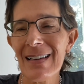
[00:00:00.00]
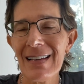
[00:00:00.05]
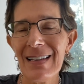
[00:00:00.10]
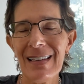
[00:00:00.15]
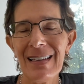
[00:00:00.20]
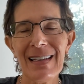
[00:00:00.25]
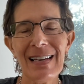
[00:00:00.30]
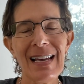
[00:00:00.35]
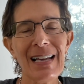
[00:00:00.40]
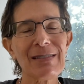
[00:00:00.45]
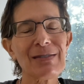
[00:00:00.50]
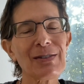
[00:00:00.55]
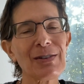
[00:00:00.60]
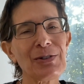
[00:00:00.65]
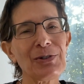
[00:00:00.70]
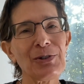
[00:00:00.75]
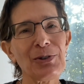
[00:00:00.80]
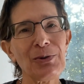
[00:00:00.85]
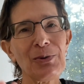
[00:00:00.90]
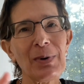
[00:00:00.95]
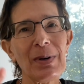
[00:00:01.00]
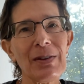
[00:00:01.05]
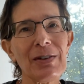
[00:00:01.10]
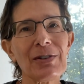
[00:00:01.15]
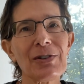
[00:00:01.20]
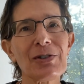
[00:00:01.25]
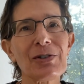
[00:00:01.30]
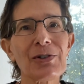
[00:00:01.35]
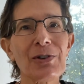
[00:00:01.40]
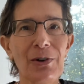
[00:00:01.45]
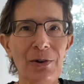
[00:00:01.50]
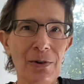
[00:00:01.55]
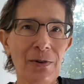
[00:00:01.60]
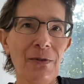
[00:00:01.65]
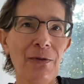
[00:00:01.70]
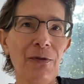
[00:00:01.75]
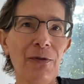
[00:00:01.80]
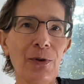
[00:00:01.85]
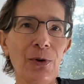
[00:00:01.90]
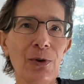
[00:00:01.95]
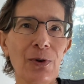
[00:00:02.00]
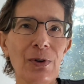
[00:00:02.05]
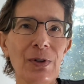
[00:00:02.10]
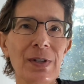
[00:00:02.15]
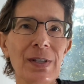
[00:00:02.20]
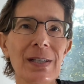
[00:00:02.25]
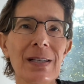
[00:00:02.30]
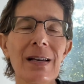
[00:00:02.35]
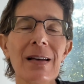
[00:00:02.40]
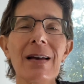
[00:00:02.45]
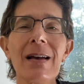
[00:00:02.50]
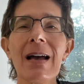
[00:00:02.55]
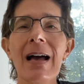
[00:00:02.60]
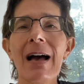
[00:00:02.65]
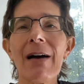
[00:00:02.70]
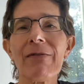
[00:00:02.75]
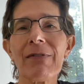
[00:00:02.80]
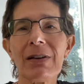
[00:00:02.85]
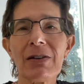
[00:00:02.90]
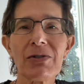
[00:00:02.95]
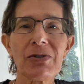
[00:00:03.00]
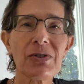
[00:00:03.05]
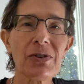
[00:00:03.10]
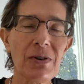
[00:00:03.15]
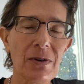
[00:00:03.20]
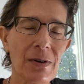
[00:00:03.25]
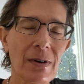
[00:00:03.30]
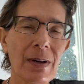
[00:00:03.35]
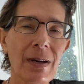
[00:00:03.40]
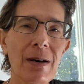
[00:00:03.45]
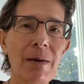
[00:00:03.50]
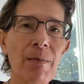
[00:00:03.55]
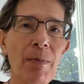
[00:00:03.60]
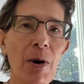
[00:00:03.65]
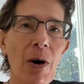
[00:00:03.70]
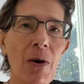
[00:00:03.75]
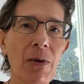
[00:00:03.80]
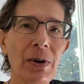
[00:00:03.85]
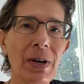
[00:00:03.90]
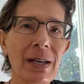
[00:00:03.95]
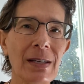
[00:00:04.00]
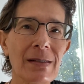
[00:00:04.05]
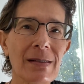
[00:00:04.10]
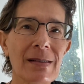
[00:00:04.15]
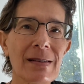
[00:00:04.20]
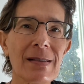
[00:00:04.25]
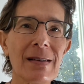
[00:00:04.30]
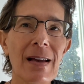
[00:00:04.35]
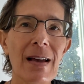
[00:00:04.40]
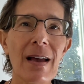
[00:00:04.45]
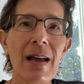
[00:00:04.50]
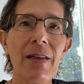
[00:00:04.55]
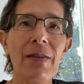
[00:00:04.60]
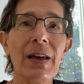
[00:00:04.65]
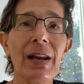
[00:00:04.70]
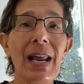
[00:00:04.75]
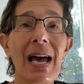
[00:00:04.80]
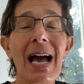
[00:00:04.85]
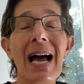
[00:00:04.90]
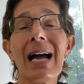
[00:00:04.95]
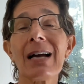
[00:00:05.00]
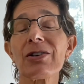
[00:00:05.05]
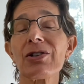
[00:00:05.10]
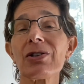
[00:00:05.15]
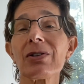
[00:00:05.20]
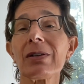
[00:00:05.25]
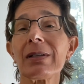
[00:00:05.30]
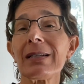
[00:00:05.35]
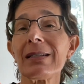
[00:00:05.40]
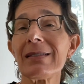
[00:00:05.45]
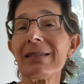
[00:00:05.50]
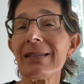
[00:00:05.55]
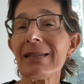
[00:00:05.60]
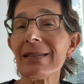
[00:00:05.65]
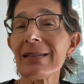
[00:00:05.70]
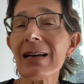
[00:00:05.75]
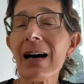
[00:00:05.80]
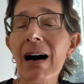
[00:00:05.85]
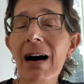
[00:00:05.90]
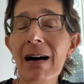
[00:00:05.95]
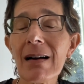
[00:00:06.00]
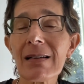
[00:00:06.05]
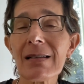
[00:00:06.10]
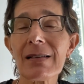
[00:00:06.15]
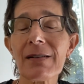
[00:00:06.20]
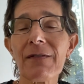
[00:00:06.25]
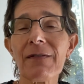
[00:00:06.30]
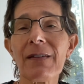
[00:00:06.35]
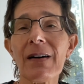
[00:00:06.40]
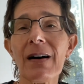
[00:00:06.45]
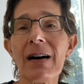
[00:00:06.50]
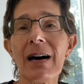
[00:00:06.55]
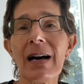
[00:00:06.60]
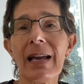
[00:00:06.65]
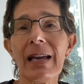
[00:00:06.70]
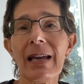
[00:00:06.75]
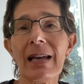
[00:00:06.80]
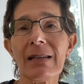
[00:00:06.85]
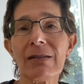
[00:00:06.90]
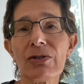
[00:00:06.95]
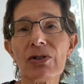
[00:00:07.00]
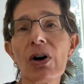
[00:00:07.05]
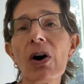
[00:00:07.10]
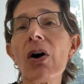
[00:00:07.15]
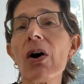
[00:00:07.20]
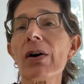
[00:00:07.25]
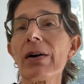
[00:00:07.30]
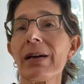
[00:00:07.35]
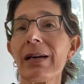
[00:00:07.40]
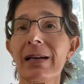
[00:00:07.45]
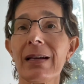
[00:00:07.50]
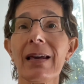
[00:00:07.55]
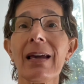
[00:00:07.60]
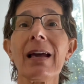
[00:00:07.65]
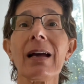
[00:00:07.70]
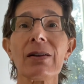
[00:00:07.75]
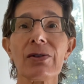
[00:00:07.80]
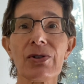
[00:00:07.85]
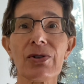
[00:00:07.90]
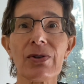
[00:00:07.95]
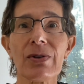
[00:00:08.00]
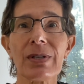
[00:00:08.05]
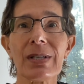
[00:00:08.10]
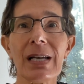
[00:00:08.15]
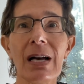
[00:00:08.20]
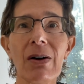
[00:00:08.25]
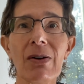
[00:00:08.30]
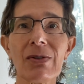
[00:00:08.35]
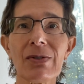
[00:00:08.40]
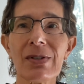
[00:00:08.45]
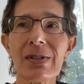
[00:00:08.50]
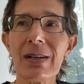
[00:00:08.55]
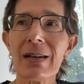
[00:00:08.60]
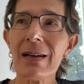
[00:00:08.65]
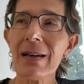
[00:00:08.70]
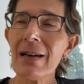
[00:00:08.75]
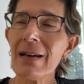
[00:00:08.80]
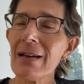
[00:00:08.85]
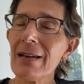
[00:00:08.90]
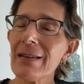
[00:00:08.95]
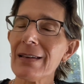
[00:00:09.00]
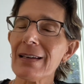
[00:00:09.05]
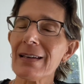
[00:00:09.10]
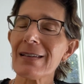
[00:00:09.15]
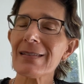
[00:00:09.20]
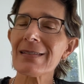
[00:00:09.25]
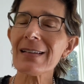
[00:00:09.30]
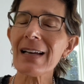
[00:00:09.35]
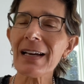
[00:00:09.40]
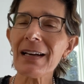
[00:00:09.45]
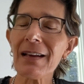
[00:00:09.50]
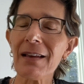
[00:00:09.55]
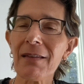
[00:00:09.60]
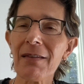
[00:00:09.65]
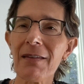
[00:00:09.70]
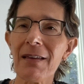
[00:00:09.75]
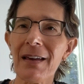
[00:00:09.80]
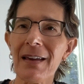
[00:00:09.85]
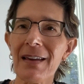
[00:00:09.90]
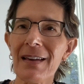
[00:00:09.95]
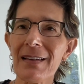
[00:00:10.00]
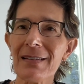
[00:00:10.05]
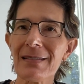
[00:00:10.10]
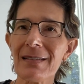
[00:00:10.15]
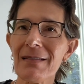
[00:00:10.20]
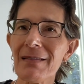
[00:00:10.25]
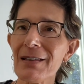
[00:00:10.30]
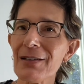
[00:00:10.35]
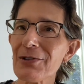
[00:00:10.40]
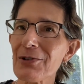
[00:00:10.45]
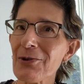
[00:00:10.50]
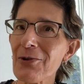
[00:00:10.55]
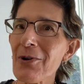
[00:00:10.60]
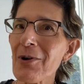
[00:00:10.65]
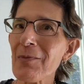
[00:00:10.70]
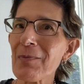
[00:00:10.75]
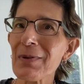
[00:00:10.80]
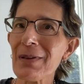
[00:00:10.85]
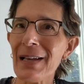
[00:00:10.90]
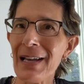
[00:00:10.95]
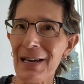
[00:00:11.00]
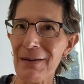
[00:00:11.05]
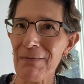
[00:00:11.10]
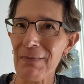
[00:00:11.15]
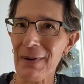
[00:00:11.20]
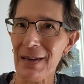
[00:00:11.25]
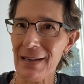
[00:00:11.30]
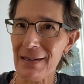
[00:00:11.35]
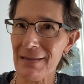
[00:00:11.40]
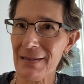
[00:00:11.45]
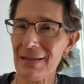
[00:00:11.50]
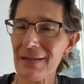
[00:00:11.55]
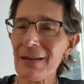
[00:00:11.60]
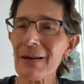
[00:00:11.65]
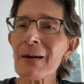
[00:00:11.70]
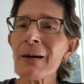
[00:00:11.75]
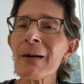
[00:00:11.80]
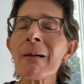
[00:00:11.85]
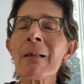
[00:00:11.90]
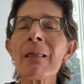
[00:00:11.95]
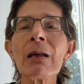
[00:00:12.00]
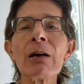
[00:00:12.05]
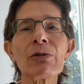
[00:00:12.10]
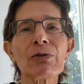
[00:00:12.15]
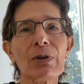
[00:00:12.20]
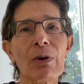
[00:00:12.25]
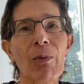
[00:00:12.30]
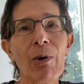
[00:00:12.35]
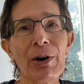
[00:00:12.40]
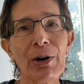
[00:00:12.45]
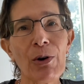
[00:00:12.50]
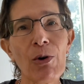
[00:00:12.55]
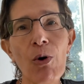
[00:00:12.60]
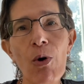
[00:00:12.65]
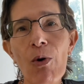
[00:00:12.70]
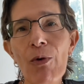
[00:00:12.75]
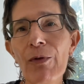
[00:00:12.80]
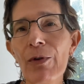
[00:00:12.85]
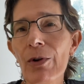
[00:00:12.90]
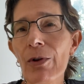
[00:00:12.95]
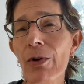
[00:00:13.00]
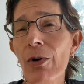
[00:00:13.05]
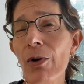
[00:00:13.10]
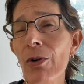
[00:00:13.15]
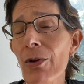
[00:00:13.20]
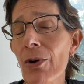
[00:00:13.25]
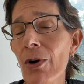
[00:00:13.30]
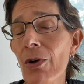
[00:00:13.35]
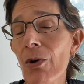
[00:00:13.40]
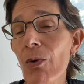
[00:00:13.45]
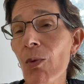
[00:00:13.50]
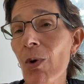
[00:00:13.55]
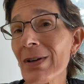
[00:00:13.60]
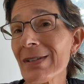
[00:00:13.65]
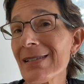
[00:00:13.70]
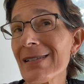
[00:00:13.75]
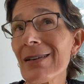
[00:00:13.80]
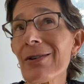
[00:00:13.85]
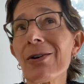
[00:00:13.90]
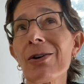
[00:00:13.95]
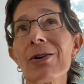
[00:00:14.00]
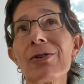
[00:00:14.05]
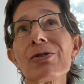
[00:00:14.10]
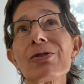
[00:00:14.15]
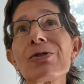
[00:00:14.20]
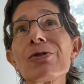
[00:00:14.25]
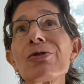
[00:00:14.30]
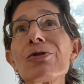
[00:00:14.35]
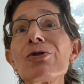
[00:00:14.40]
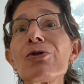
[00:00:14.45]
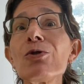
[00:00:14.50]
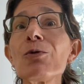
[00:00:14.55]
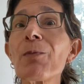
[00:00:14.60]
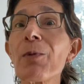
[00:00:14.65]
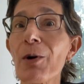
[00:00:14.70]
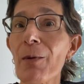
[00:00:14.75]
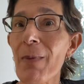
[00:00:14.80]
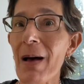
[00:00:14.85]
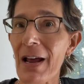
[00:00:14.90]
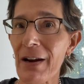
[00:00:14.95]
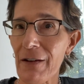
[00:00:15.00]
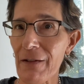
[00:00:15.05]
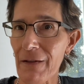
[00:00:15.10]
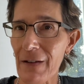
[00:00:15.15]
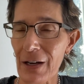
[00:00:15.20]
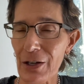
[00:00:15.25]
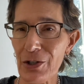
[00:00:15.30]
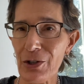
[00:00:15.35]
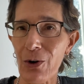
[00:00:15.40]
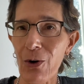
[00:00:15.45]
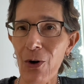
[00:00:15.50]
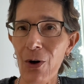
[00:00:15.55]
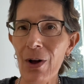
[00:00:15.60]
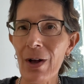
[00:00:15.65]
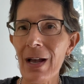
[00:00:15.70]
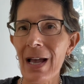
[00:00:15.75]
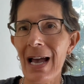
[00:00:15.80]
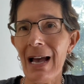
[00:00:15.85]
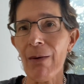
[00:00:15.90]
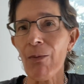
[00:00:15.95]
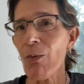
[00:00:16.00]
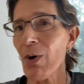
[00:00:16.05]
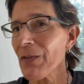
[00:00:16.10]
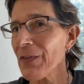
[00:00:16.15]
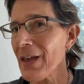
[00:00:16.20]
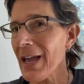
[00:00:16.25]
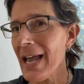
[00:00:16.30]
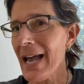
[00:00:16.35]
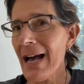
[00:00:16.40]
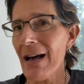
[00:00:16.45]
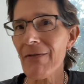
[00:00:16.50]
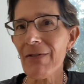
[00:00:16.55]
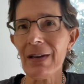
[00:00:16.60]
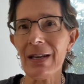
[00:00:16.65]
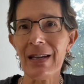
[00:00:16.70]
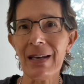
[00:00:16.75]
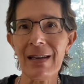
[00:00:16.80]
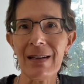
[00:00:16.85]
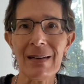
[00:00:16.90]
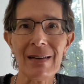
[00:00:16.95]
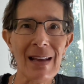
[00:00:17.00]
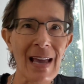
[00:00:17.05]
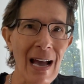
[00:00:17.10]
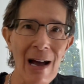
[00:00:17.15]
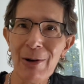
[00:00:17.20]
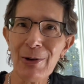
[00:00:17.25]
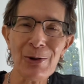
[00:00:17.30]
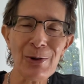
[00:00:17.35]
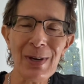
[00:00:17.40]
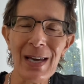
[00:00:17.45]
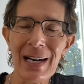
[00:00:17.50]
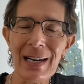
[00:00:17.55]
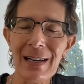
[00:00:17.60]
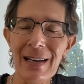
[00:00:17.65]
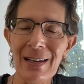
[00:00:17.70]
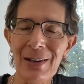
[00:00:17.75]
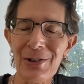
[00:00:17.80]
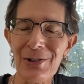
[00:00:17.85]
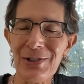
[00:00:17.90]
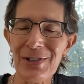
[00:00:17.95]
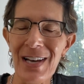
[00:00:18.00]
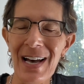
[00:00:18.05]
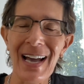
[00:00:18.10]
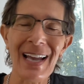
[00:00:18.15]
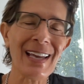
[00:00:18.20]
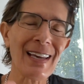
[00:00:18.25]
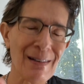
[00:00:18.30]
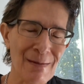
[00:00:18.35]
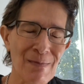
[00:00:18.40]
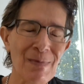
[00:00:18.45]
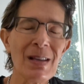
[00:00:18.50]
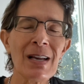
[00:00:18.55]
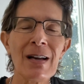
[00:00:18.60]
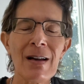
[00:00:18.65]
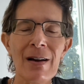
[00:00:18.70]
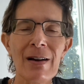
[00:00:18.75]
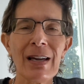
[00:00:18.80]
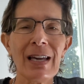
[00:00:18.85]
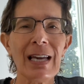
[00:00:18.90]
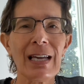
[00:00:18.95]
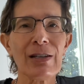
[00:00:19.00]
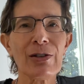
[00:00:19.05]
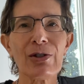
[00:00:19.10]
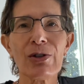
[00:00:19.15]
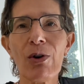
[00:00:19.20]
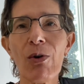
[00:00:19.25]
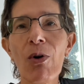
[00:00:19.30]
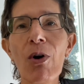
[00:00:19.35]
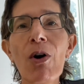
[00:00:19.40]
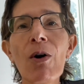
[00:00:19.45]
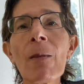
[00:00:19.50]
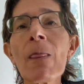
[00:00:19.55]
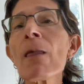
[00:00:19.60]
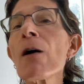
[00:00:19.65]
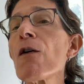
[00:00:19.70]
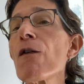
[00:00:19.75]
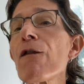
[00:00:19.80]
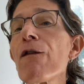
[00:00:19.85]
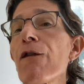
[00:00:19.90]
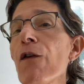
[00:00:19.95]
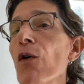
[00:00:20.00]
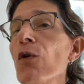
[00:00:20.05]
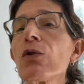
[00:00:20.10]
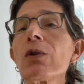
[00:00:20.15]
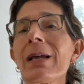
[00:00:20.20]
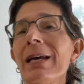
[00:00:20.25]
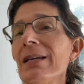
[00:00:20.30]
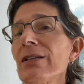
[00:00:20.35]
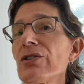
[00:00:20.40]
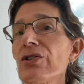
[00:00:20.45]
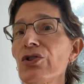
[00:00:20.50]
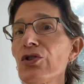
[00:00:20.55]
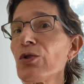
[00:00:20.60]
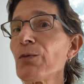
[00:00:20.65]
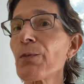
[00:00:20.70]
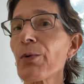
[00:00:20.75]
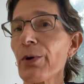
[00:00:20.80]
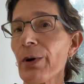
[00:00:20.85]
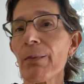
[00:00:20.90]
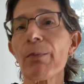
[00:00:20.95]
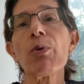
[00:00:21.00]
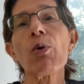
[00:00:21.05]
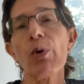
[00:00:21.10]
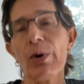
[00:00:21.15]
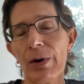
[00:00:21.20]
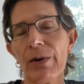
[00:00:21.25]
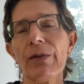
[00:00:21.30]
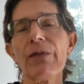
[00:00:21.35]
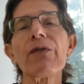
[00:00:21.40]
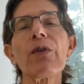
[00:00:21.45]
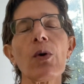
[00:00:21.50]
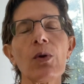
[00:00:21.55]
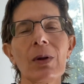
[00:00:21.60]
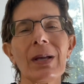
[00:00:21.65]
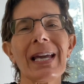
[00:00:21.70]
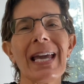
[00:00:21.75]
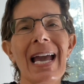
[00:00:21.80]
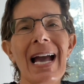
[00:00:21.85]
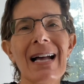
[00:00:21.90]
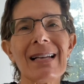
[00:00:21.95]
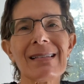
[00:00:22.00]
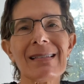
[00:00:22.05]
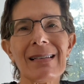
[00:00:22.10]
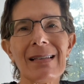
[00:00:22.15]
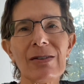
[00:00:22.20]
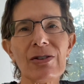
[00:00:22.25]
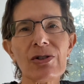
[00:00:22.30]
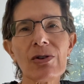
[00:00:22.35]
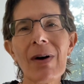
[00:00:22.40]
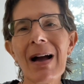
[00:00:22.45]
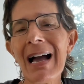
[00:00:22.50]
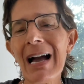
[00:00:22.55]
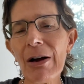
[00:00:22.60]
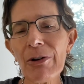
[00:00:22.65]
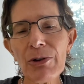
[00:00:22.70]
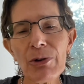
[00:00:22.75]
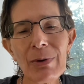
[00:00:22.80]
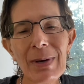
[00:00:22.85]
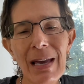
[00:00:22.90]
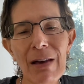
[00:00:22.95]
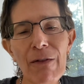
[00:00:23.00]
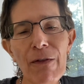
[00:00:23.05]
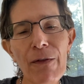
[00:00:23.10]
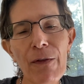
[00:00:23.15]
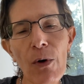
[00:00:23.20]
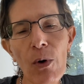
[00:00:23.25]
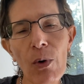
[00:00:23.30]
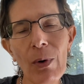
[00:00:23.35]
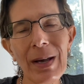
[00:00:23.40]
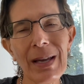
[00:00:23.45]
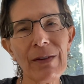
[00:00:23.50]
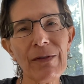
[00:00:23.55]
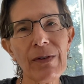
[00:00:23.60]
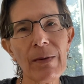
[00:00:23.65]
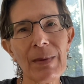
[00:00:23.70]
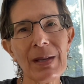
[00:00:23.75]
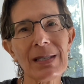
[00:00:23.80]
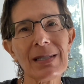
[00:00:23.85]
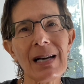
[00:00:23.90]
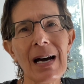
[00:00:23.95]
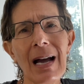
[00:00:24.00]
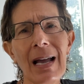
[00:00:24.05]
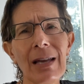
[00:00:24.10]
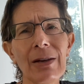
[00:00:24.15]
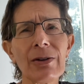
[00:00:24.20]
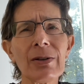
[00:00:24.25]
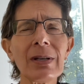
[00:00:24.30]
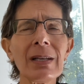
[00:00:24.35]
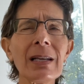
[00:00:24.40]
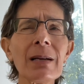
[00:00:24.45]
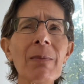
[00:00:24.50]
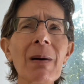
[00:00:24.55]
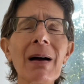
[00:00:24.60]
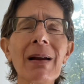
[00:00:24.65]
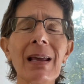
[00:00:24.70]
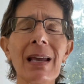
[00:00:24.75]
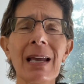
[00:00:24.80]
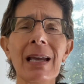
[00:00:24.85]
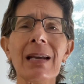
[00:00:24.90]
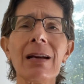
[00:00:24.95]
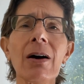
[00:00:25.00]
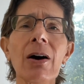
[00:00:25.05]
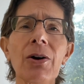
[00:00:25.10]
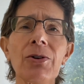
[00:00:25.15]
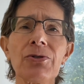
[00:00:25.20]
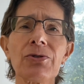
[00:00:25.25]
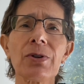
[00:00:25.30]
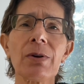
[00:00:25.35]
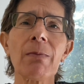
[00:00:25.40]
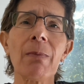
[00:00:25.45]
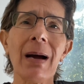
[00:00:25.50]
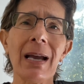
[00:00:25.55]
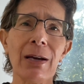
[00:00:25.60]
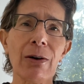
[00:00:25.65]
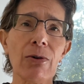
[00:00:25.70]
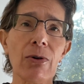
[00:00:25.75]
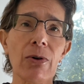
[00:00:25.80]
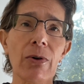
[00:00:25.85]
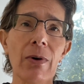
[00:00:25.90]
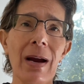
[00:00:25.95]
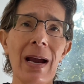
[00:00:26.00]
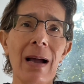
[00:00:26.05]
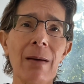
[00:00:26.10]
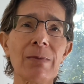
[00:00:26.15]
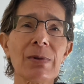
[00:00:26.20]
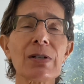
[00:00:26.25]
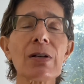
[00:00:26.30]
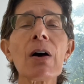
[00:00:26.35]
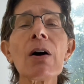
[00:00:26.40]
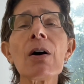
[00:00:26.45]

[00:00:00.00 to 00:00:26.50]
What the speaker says: it has to do with certain foods having certain components that actually detoxify and target cancer cells. The exciting thing is that these are all plant-based. So I want to go over the ones that are super beneficial and what they have in it and how you get it in your diet. Okay, so folate's super important, folic acid. So how you get folate from the diet, you need about 800 micrograms,